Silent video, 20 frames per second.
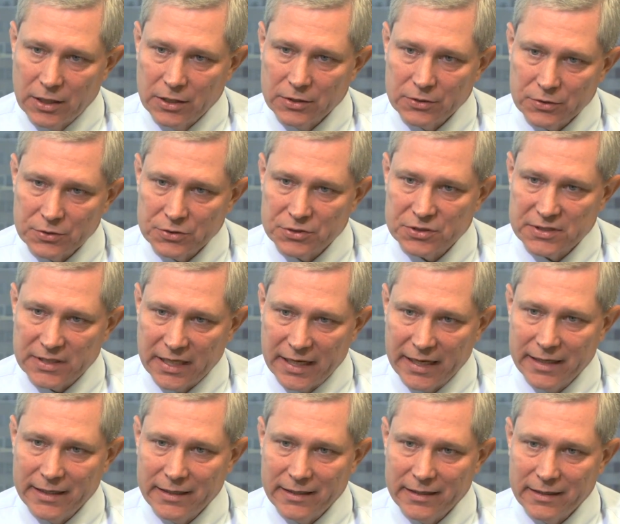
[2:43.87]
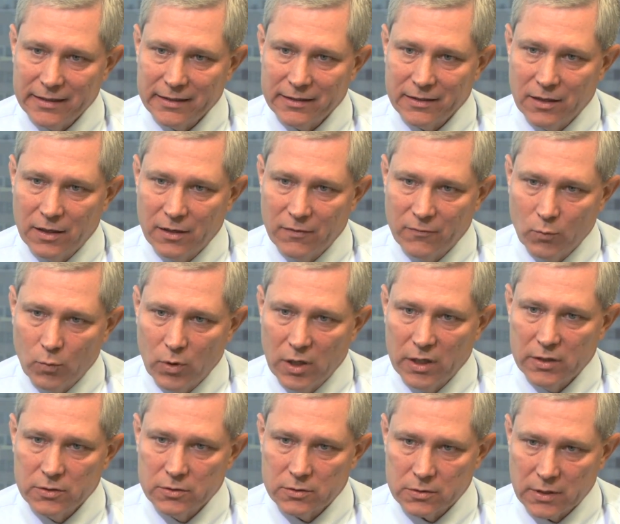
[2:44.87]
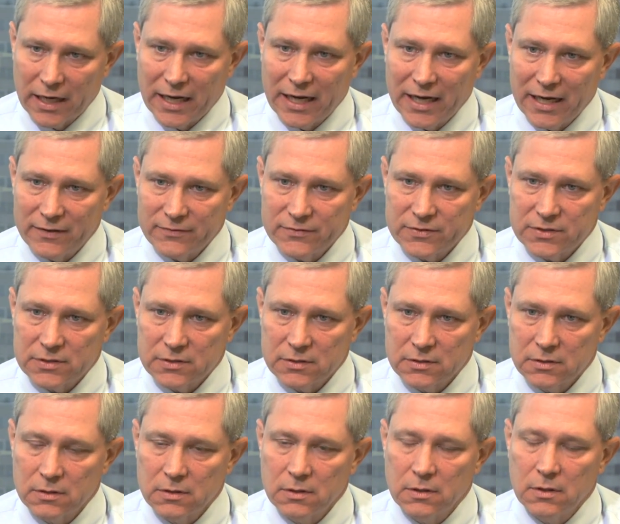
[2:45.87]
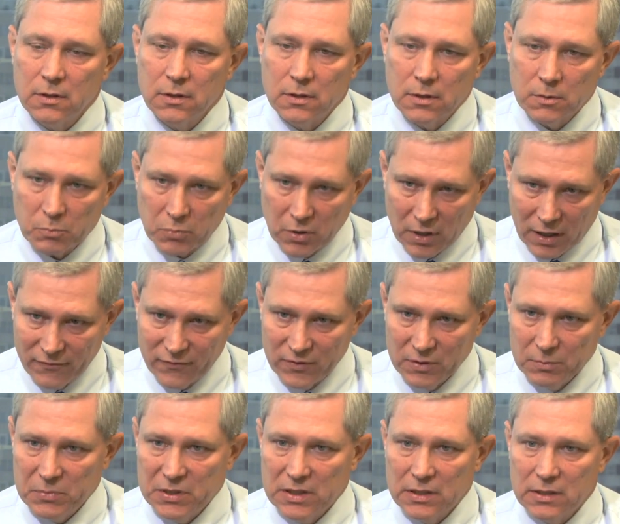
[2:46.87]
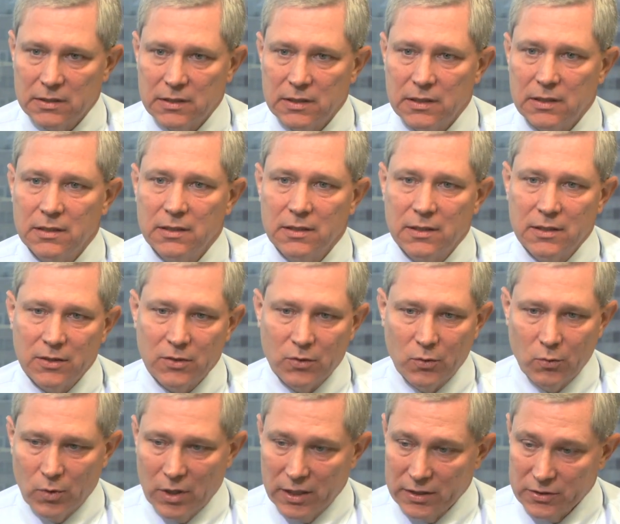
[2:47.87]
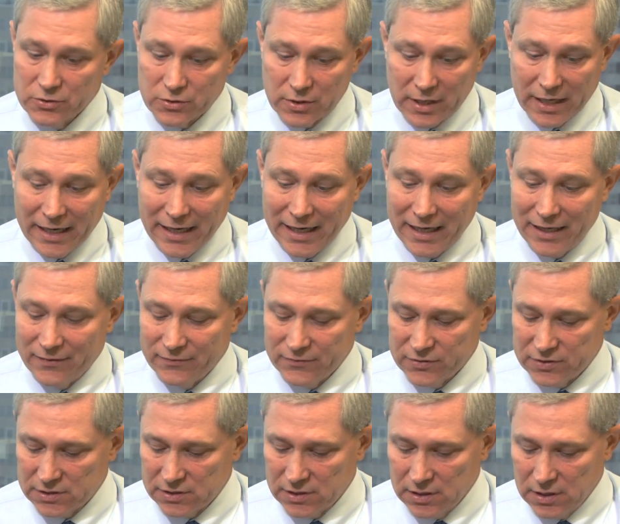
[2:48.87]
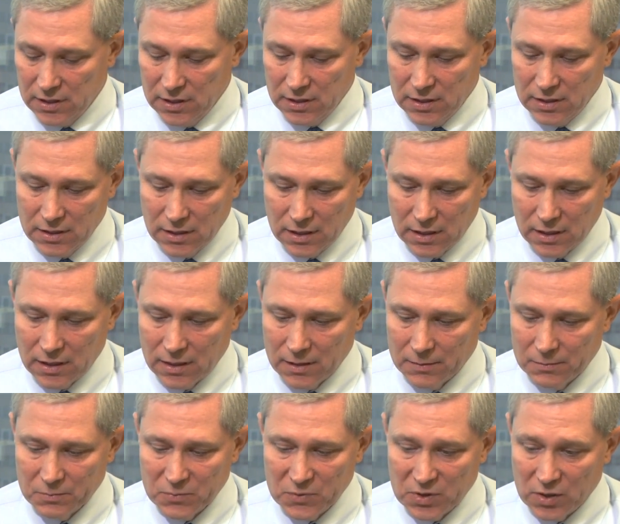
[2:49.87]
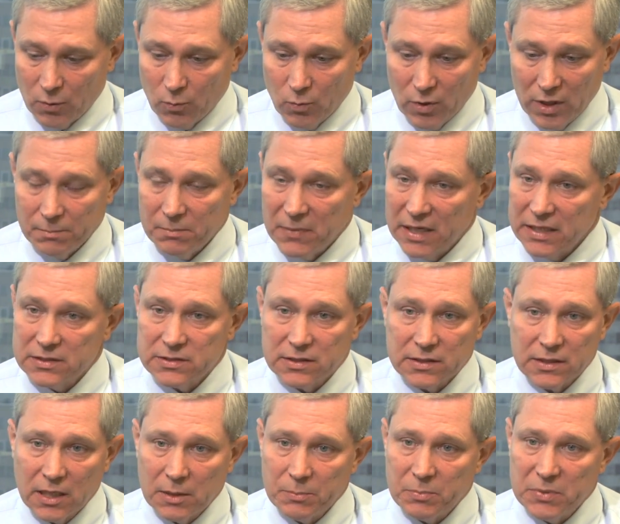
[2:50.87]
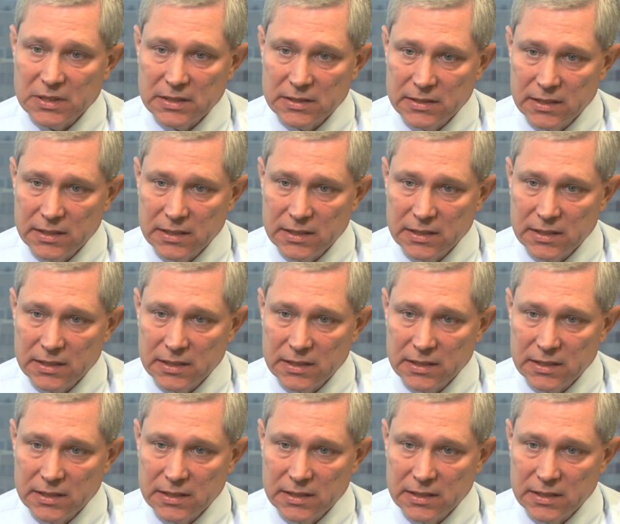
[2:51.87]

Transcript: understanding of what drives profitability, what drives, what makes the company